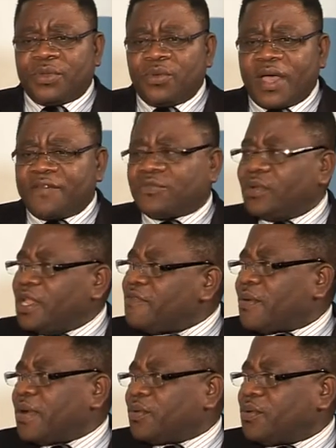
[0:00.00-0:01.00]
don't have to leave
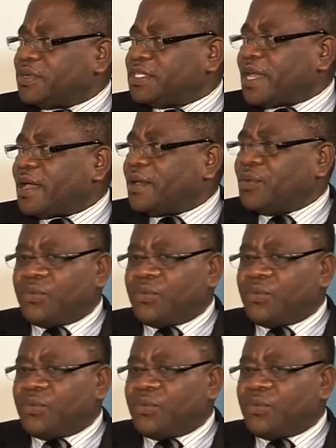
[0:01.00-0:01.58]
our culture.